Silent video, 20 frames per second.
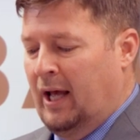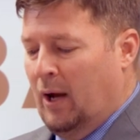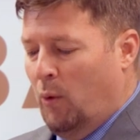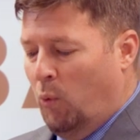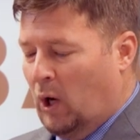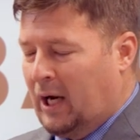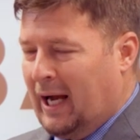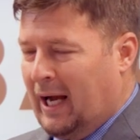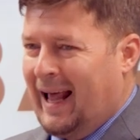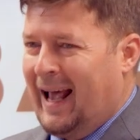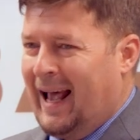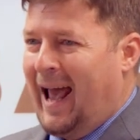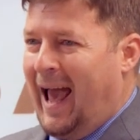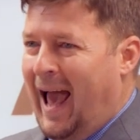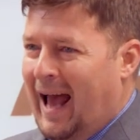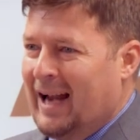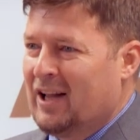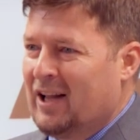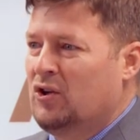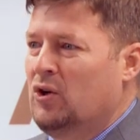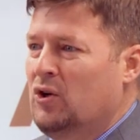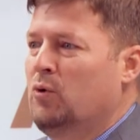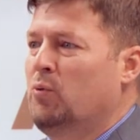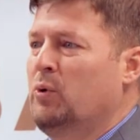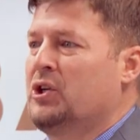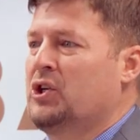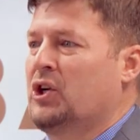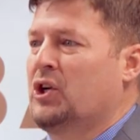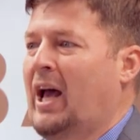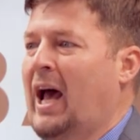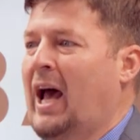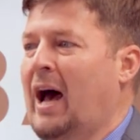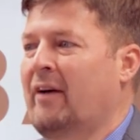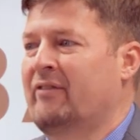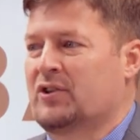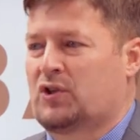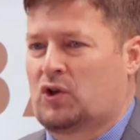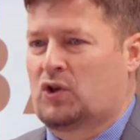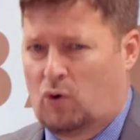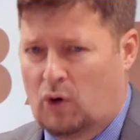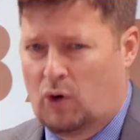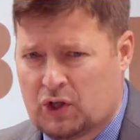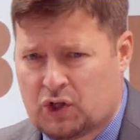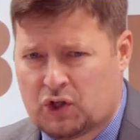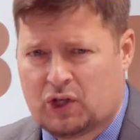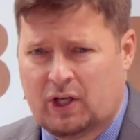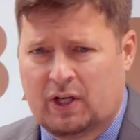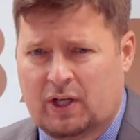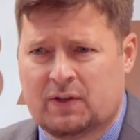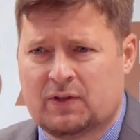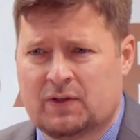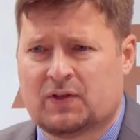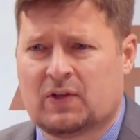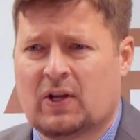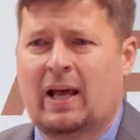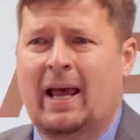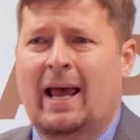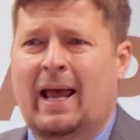what kind of attitude we should have as Christians